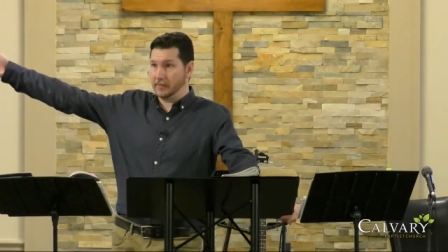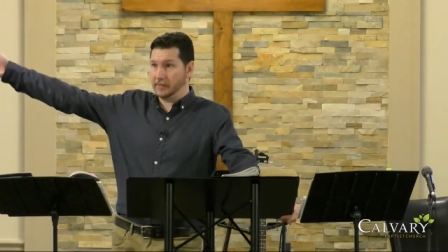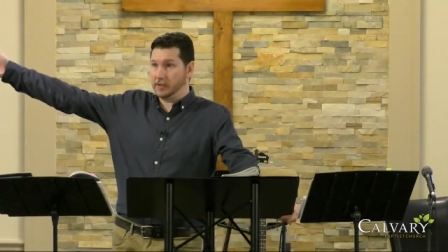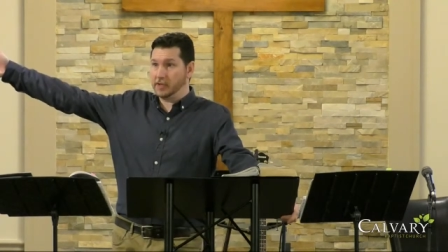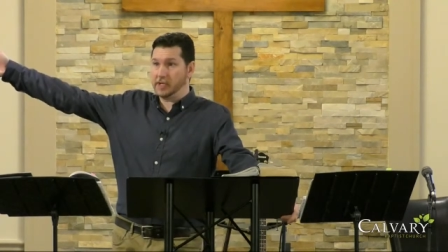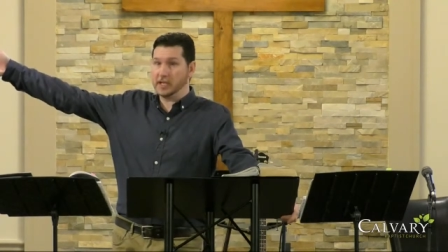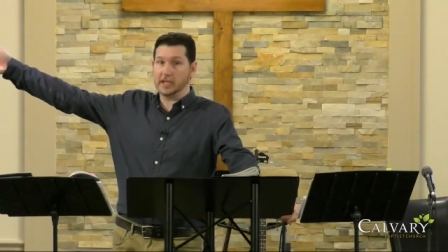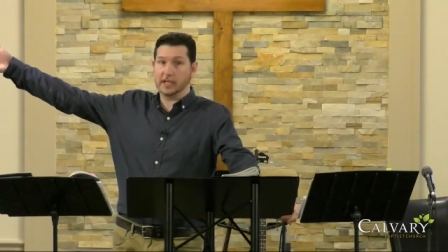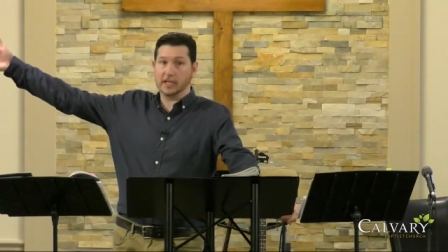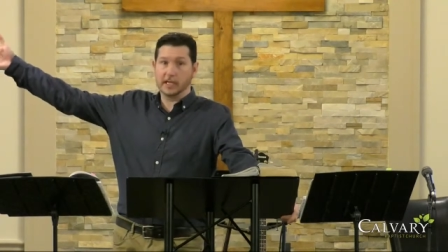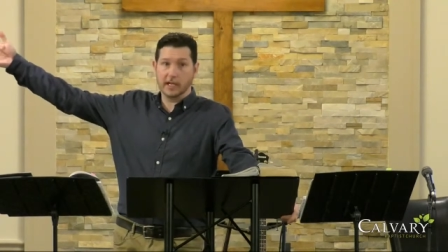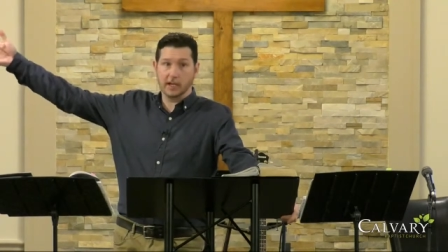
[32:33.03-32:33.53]
You
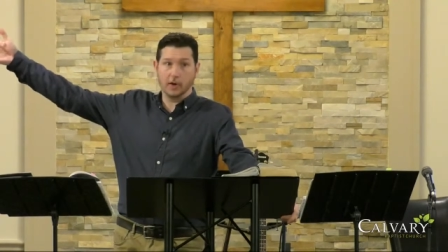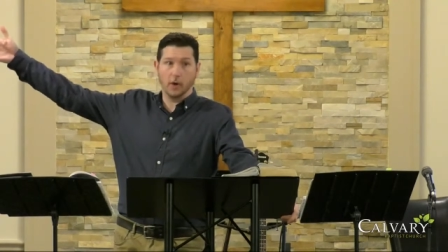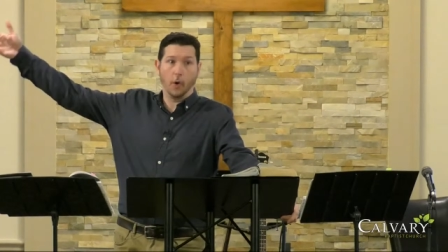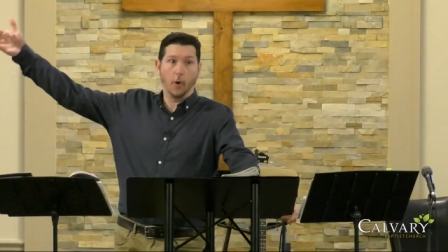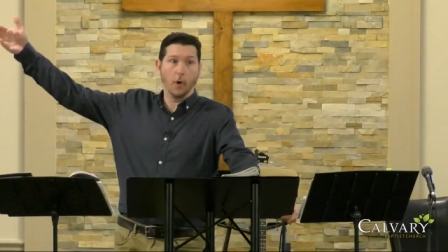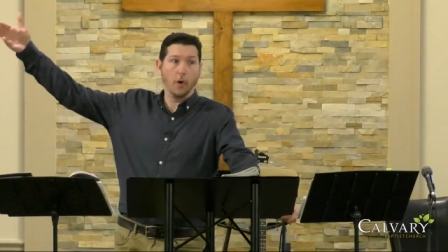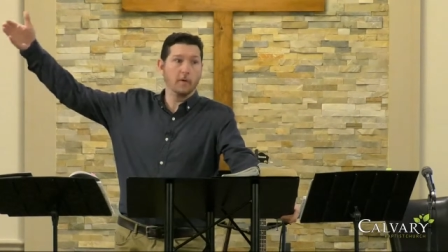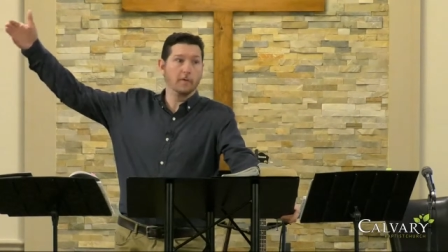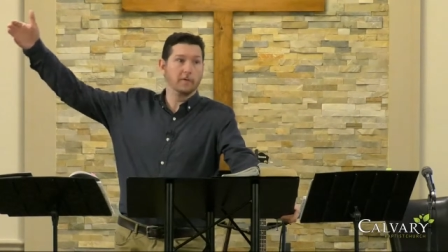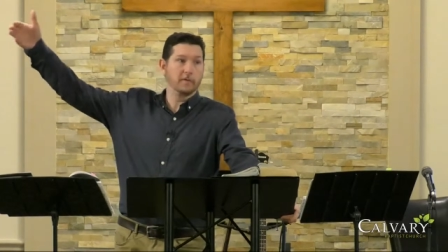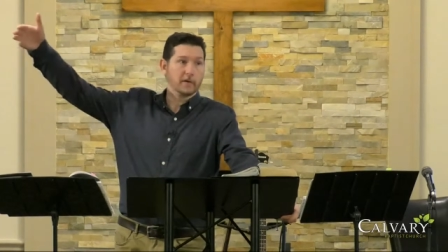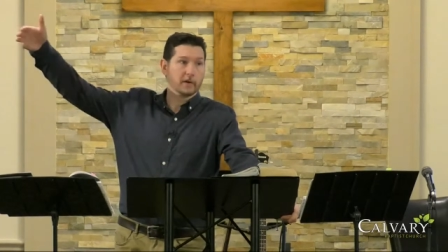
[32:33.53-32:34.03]
need to get
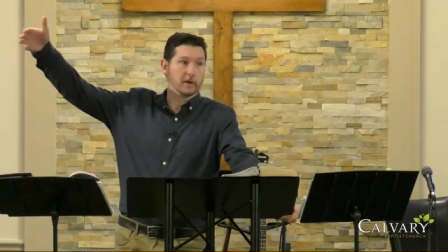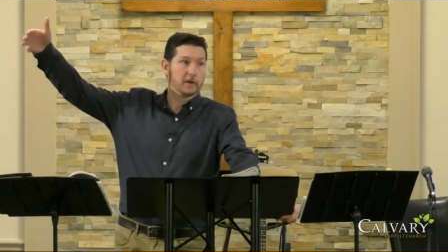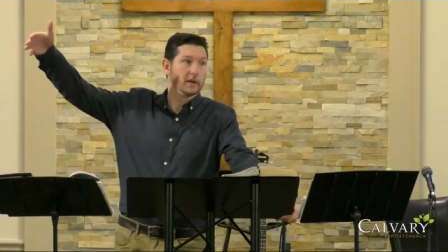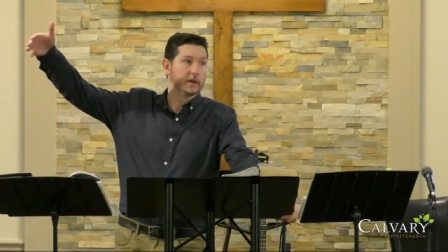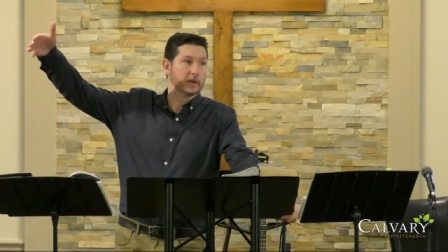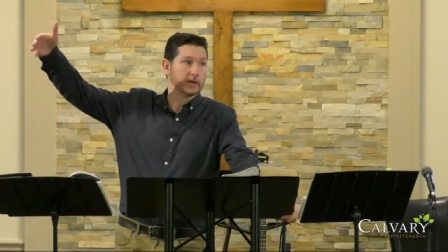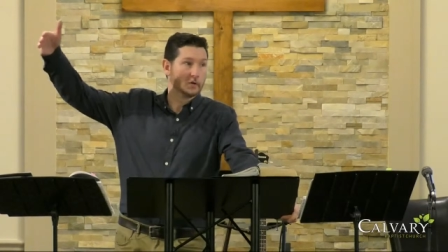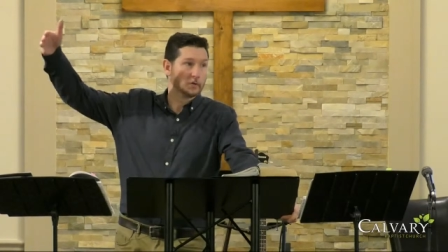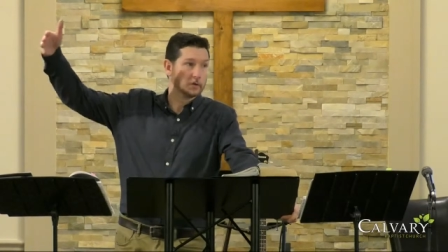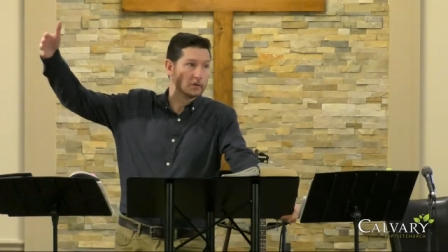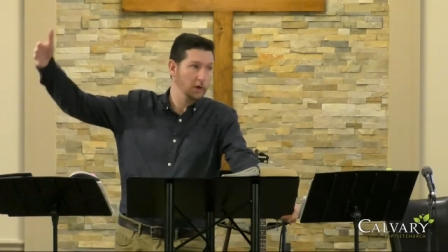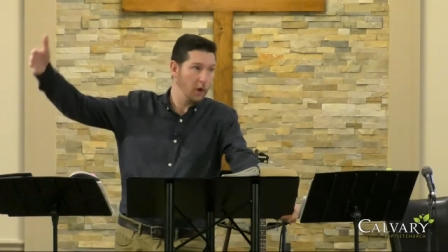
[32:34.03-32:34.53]

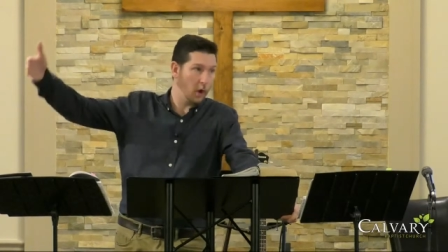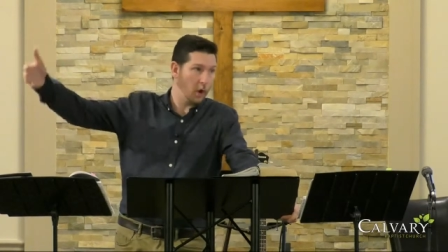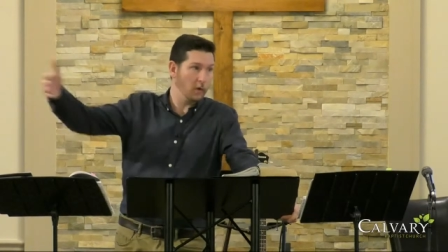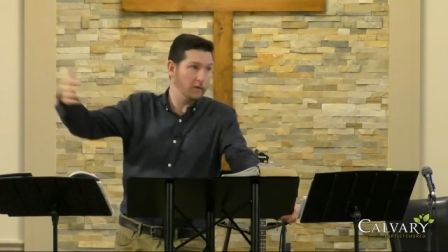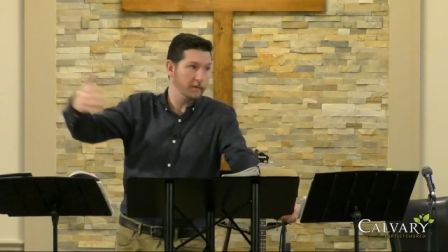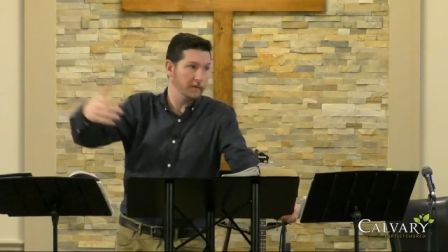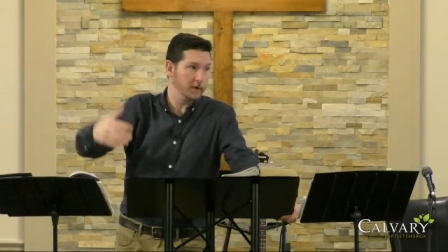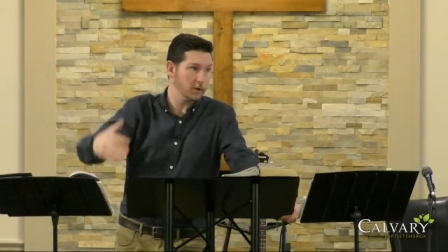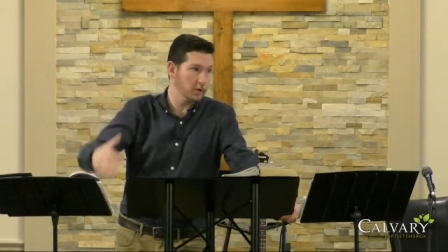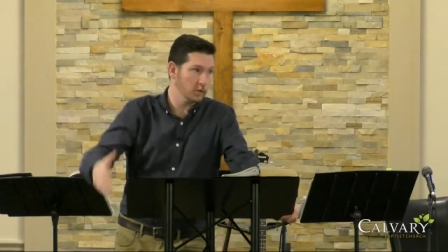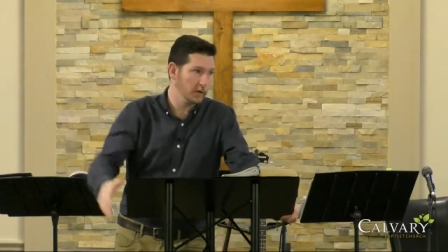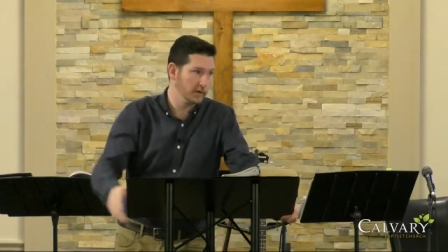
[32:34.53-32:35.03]
over your low
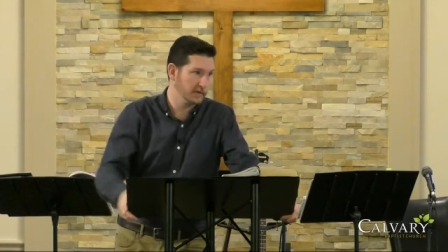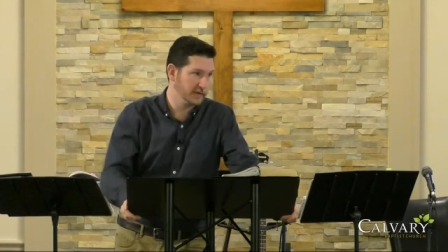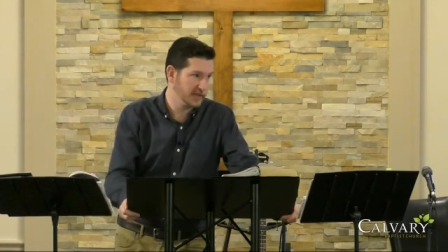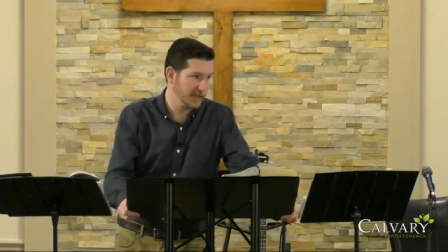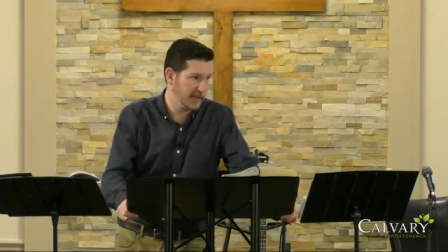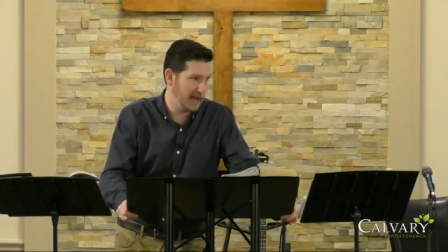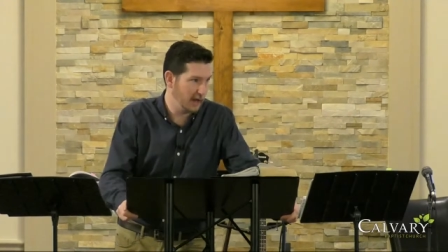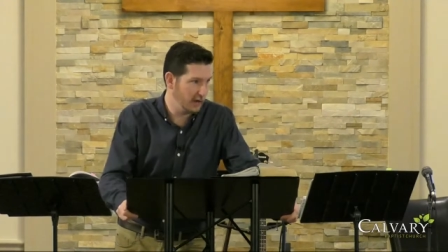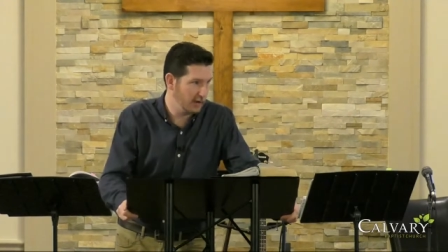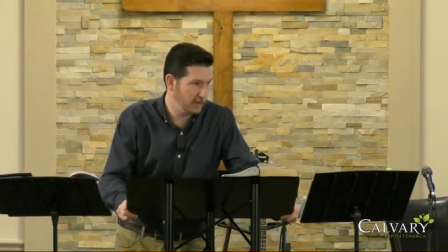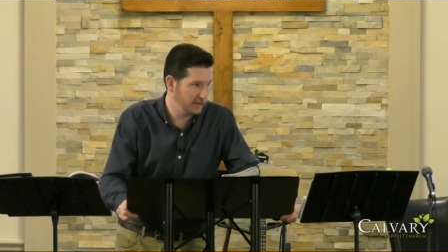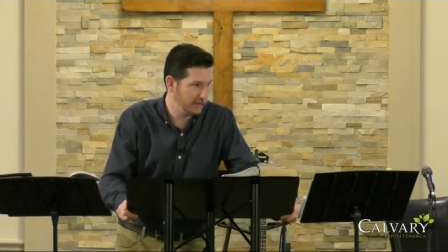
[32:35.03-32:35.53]
view of
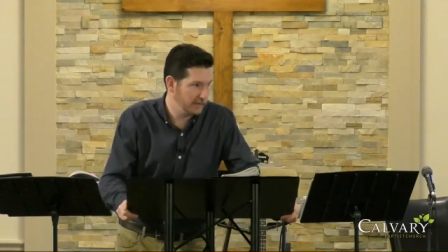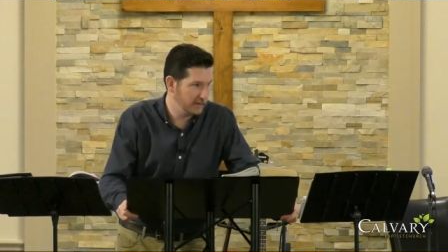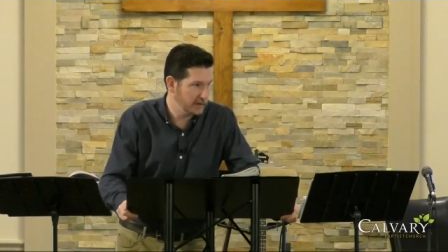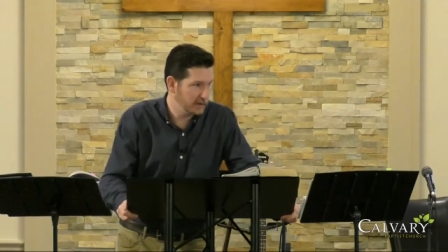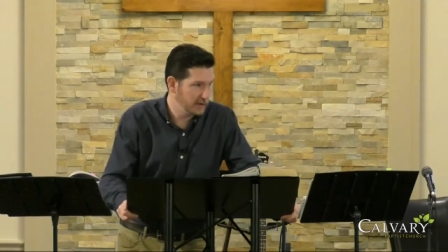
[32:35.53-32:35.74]
self.